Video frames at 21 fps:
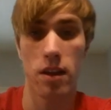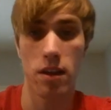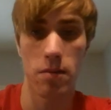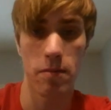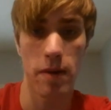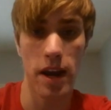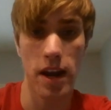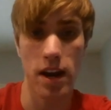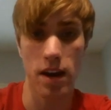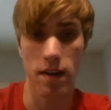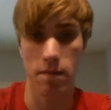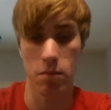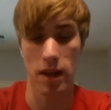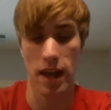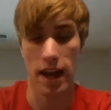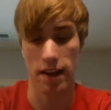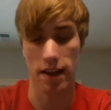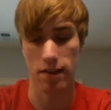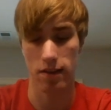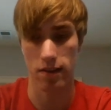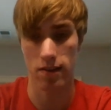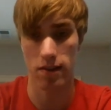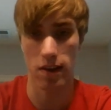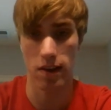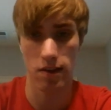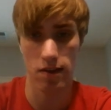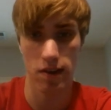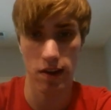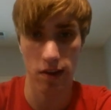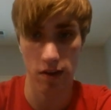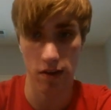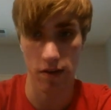the bane of black's
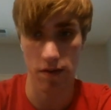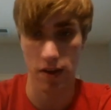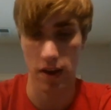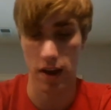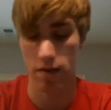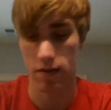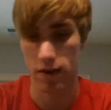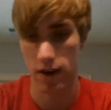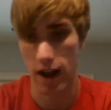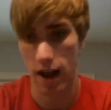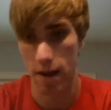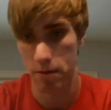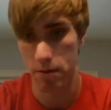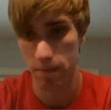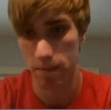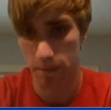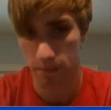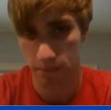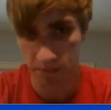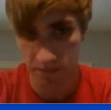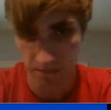existence if they ever happen.